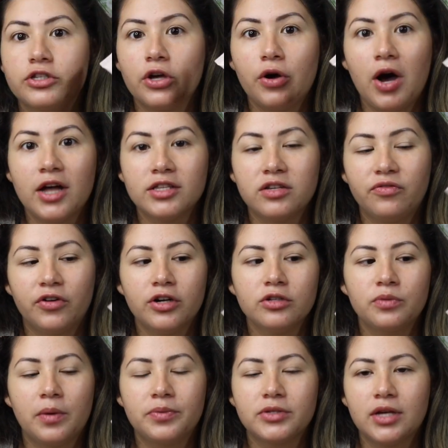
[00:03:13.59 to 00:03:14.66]
So on Sephora's
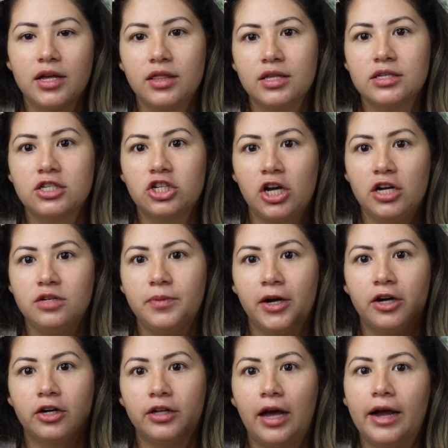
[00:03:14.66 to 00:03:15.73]
website, this
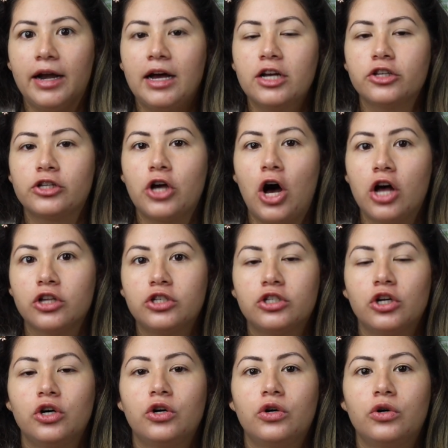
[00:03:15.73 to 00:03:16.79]
Changemaker line has
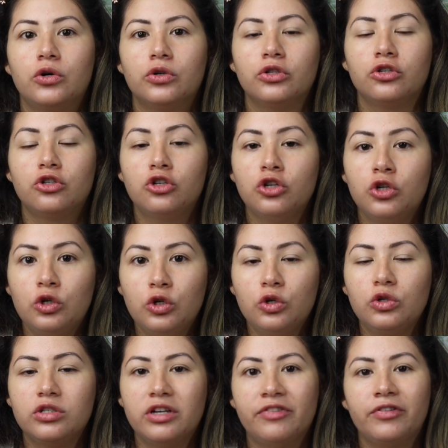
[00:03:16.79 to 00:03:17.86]
also
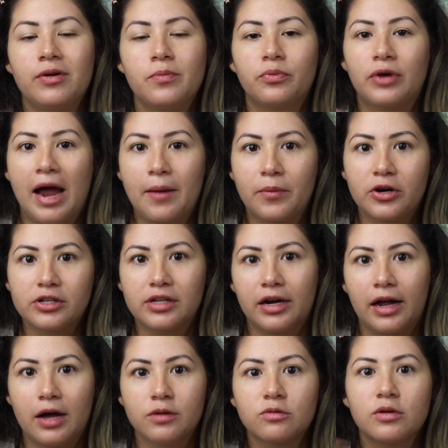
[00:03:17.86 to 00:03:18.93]
2 different primers that
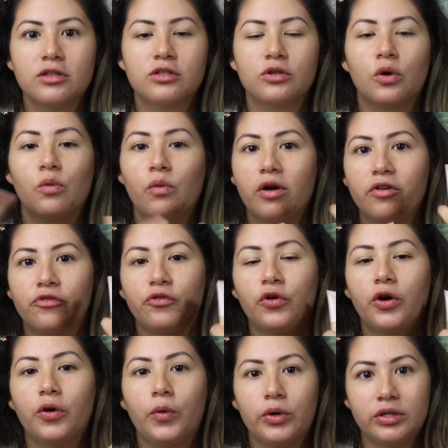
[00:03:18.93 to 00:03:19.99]
it comes with. So one
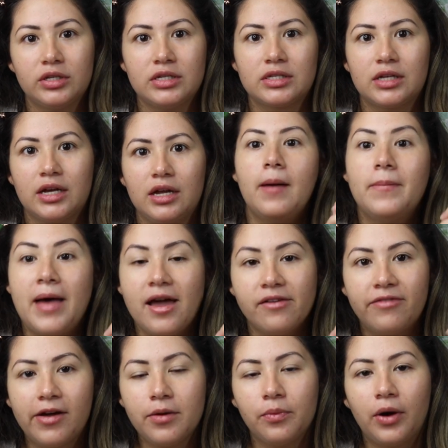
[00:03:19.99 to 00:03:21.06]
for oily skin, a
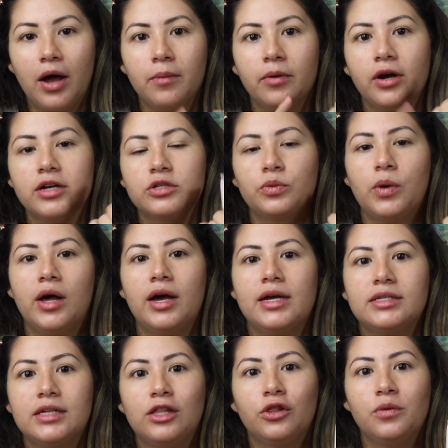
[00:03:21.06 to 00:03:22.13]
mattifying primer, as well
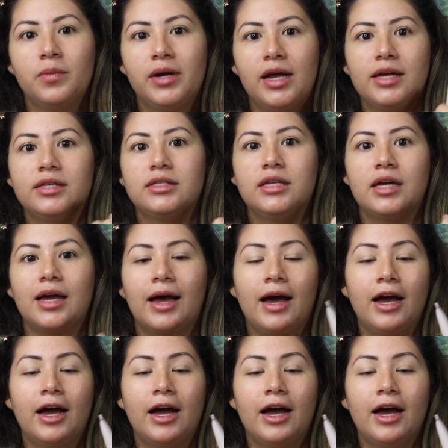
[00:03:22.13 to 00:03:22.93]
as a luminizing